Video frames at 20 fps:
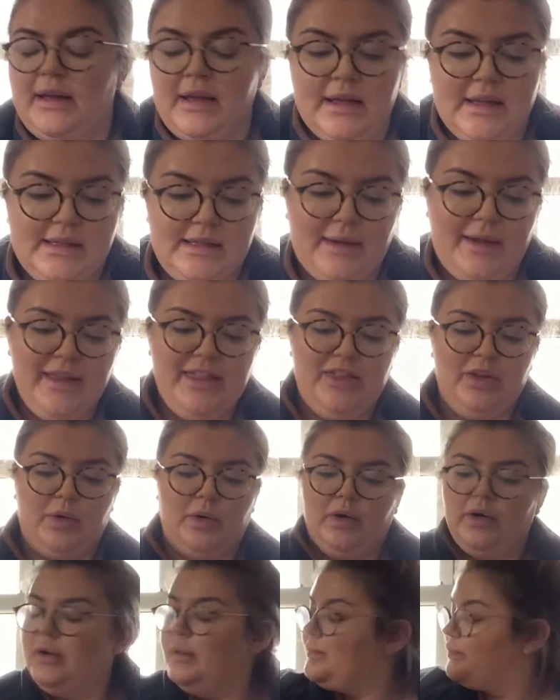So I
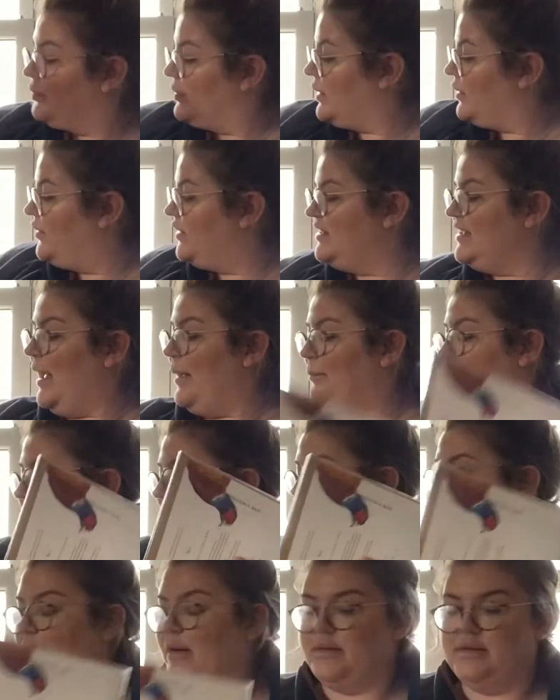thought, for
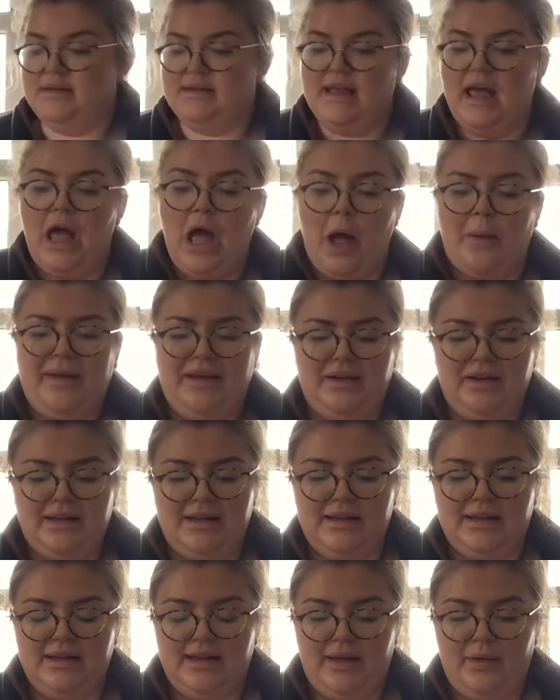£10, I mean,
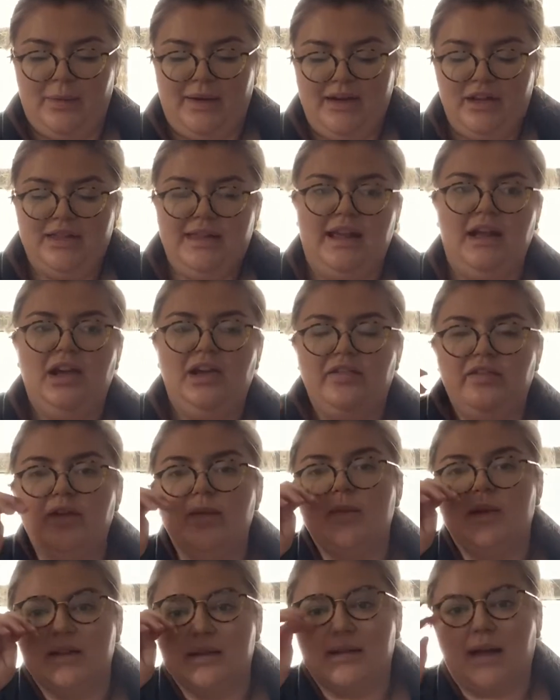when you think of
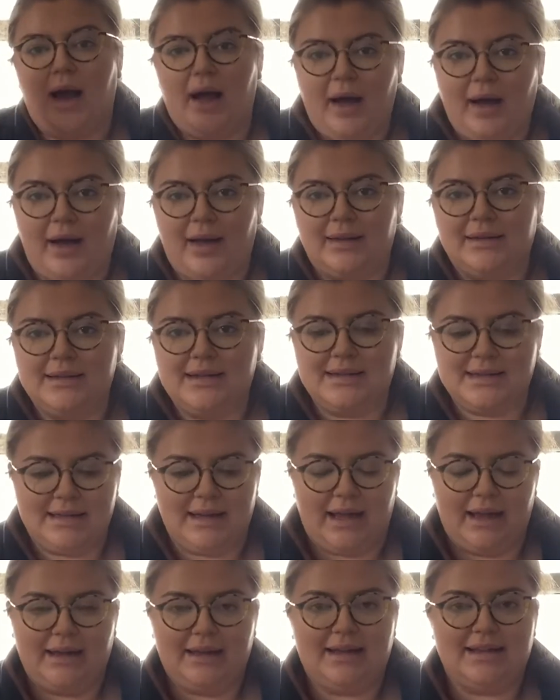them as cards, it's
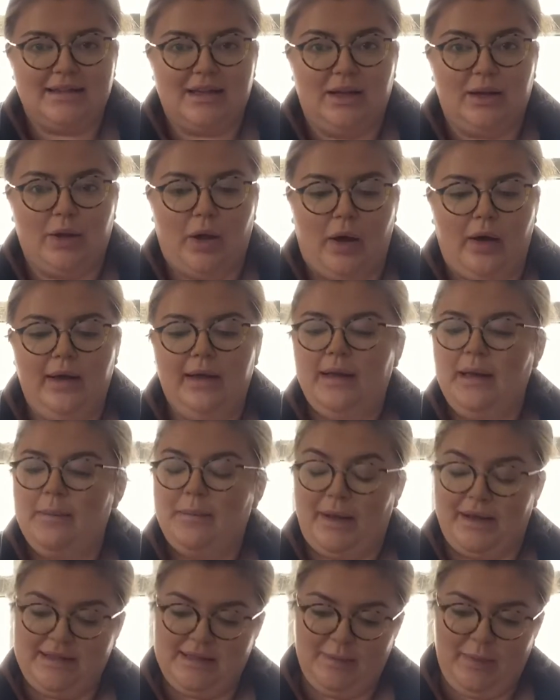like, that's a lot.
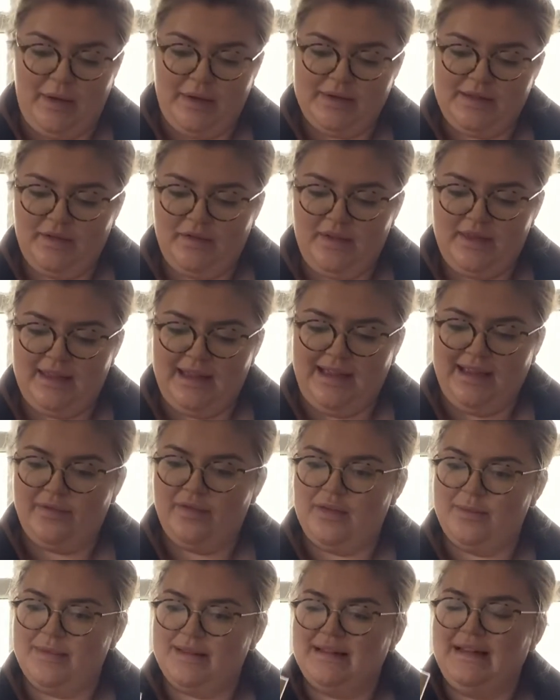But I suppose if you think of
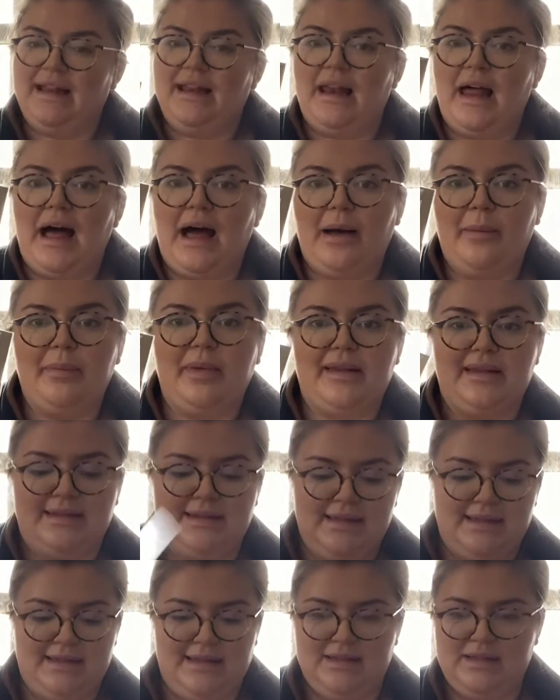them as little art
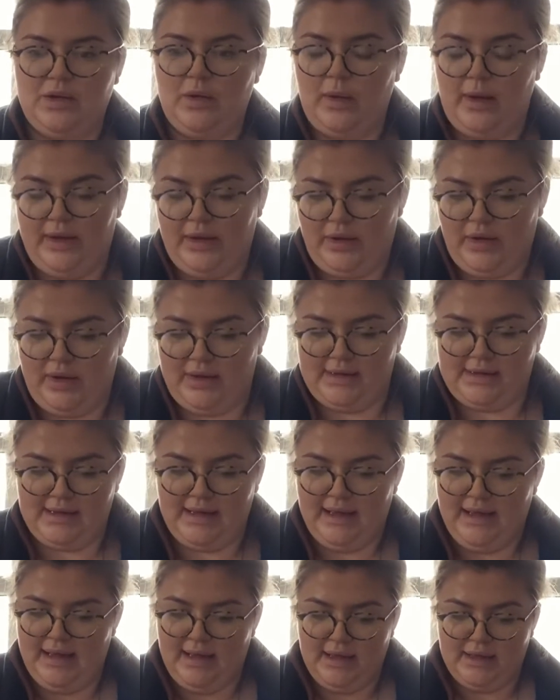pieces, that's quite good.
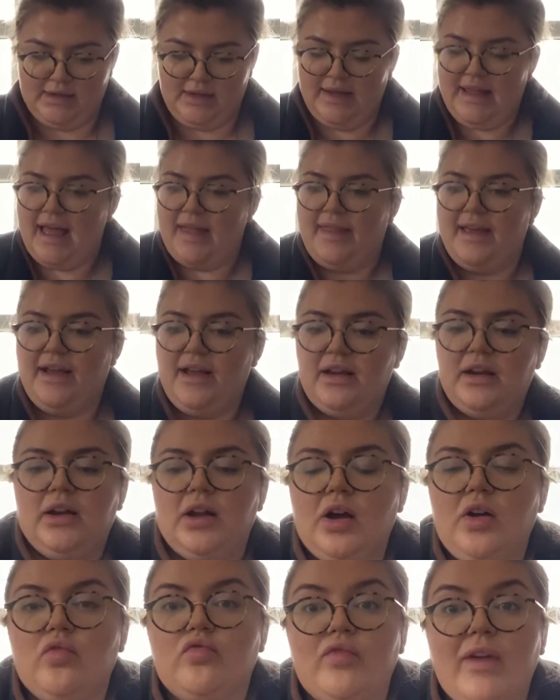So yeah, they're gonna
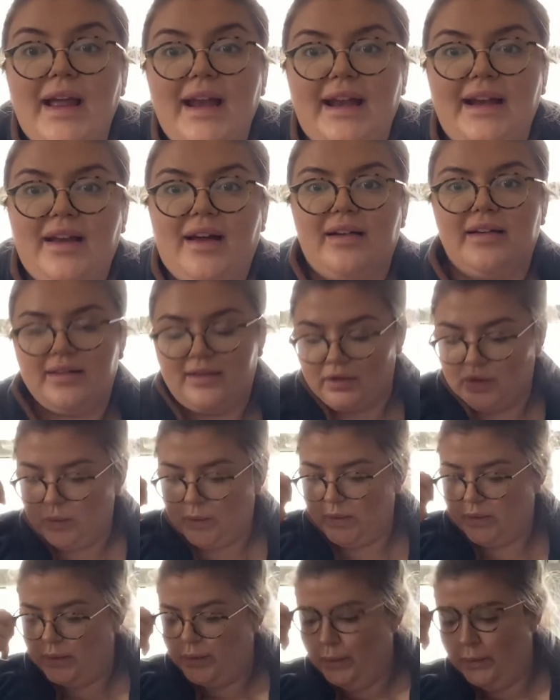look really nice on the
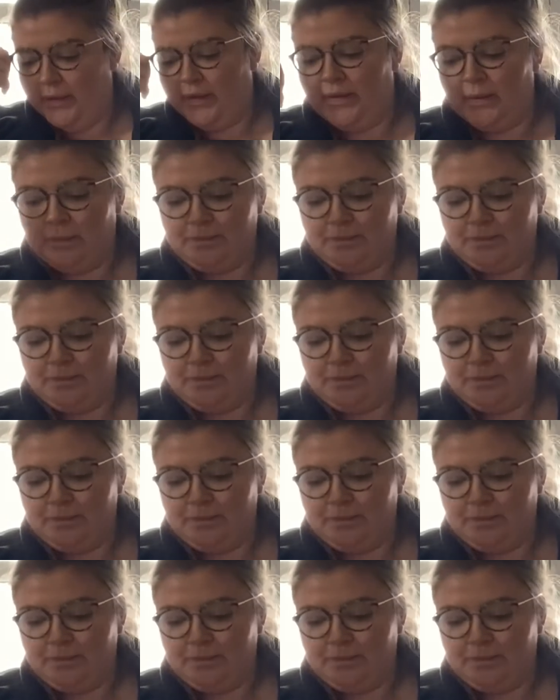walls.